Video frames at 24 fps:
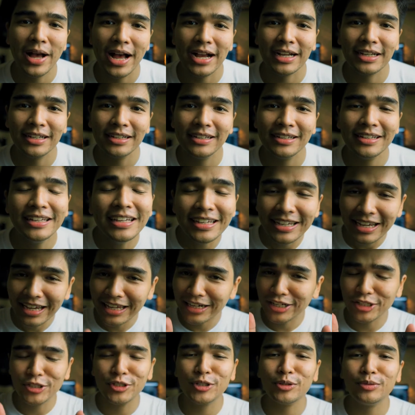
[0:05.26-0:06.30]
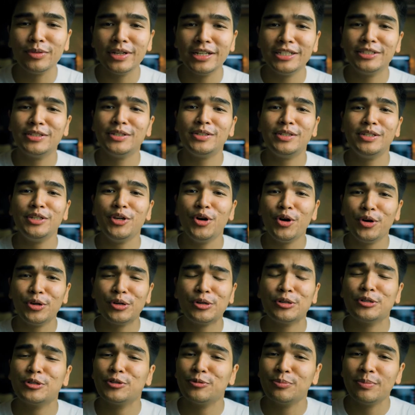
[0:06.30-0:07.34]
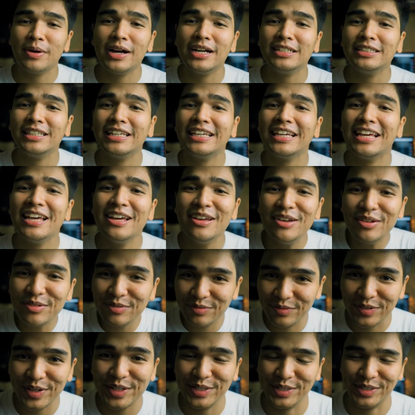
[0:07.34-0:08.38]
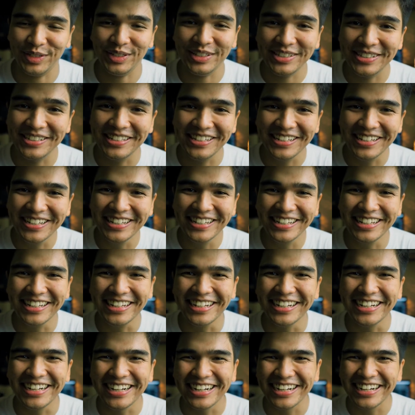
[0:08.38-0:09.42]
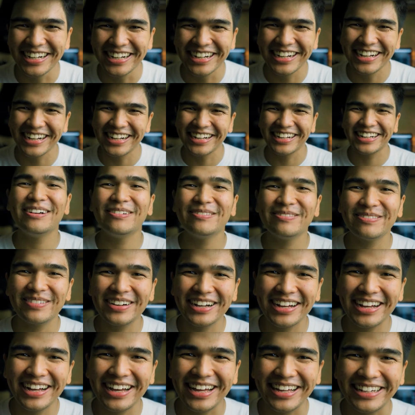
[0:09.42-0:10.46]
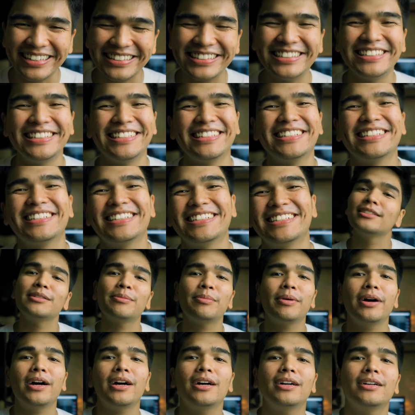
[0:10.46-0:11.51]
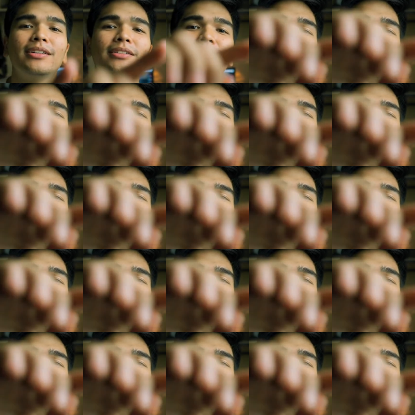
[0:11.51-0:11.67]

back. And it's so nice to see all your smiling faces. What? Isa pa.